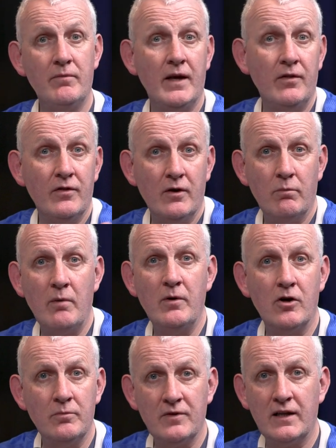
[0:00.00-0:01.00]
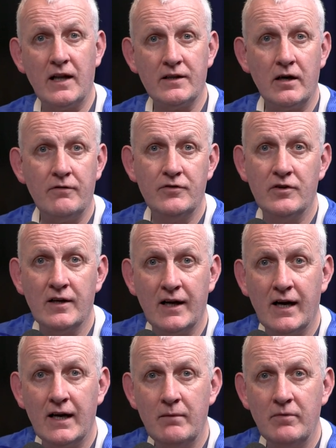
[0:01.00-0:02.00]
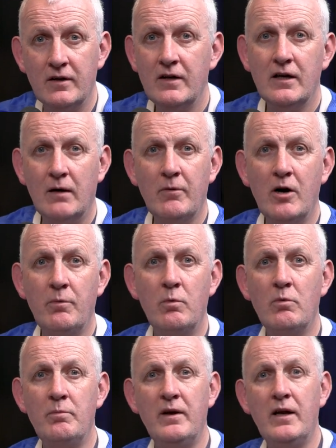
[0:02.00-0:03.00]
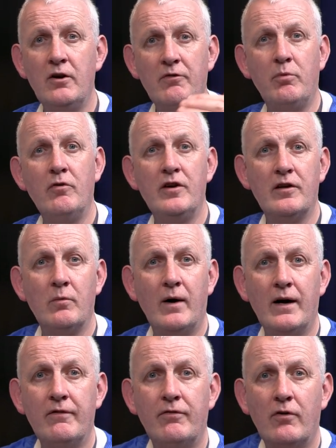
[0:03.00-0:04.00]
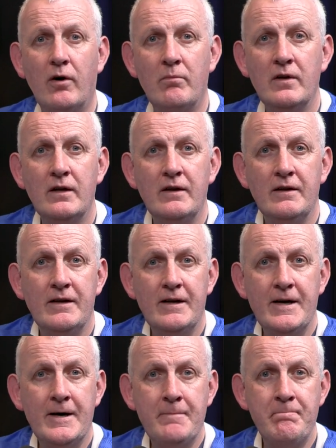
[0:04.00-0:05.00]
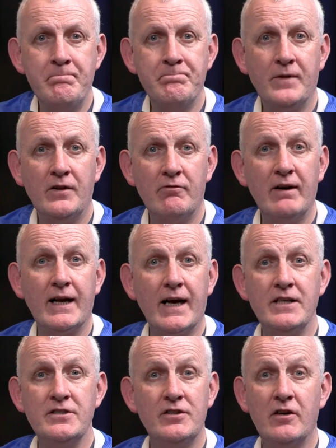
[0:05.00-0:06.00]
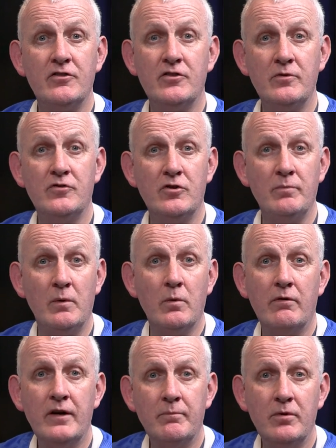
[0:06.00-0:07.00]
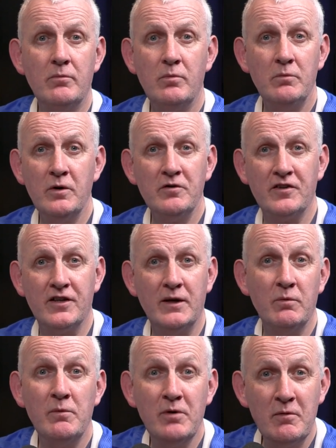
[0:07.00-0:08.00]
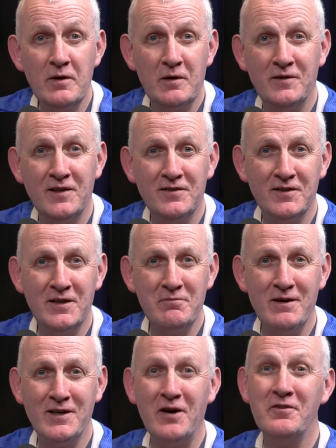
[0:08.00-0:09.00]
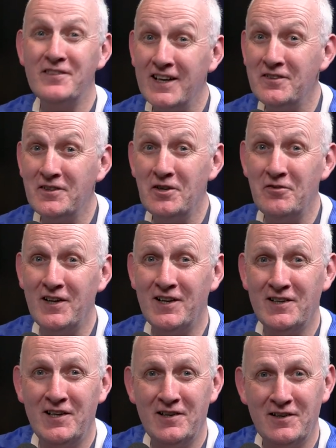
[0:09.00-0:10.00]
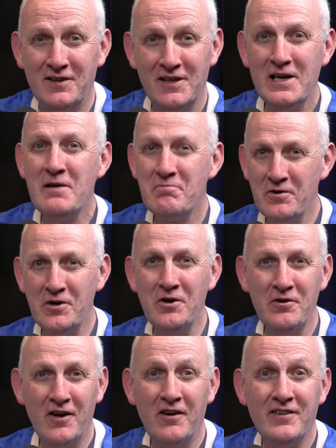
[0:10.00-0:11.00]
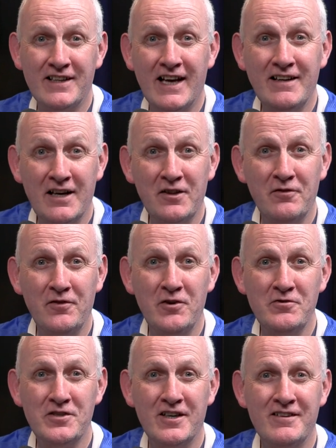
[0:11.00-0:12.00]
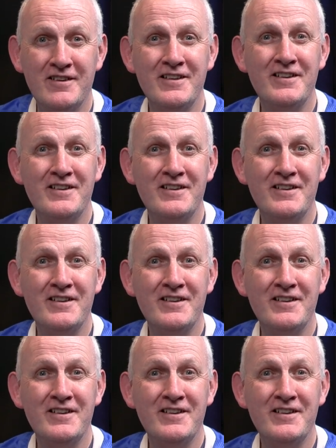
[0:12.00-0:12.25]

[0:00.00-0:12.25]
In that when we come to the last half dozen games, I'm hoping we'll be enough points away from the the relegation zone to be worried. But we'll see. We're Birmingham City. We don't tend to do things easily, but who knows now in the future.